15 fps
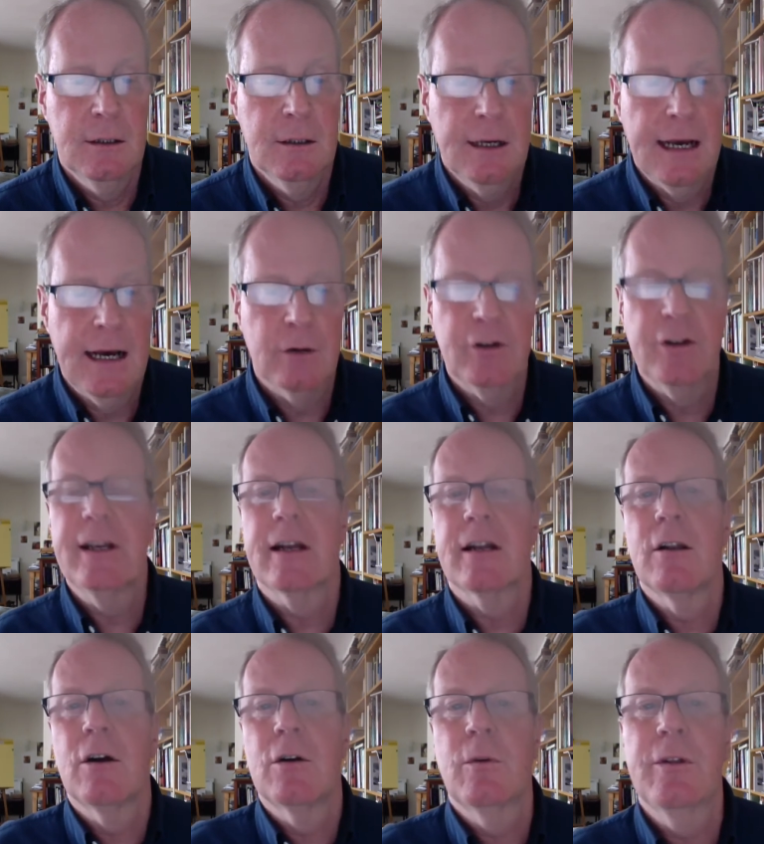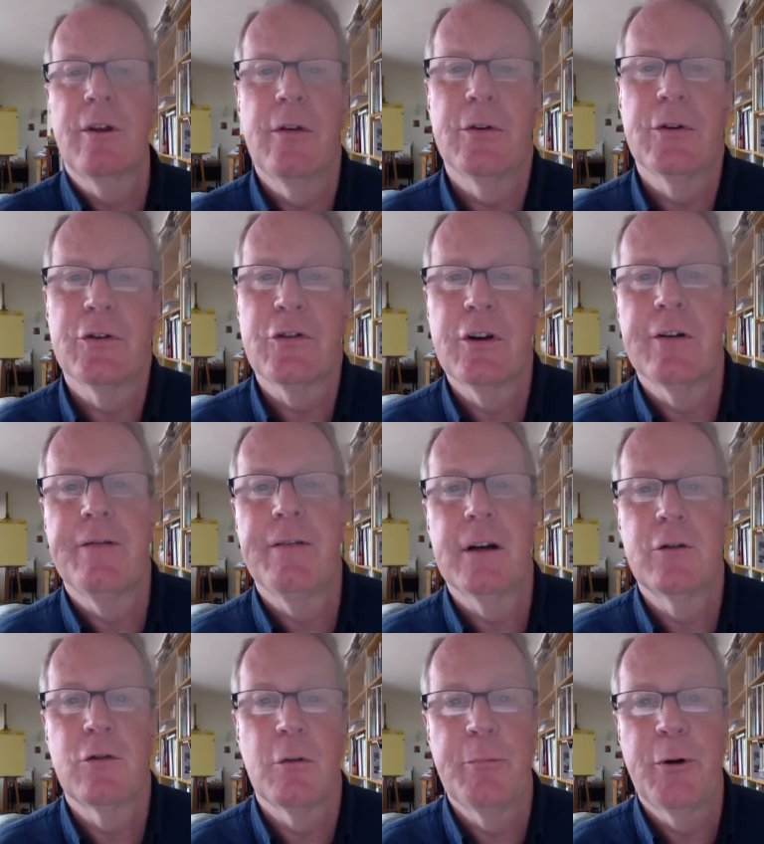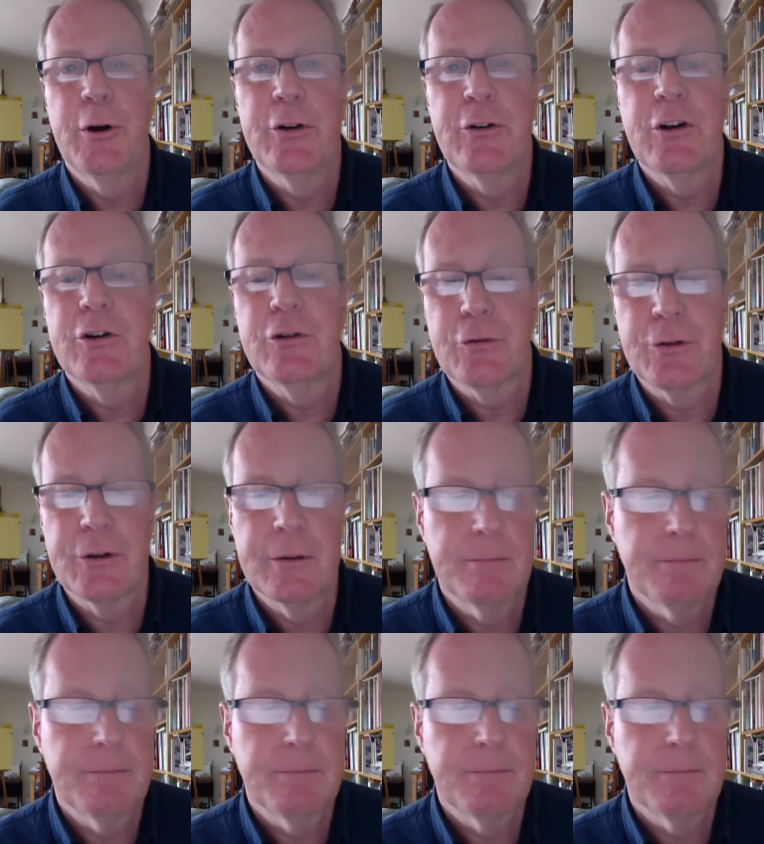How to Get Along with Others in a Federal Penitentiary.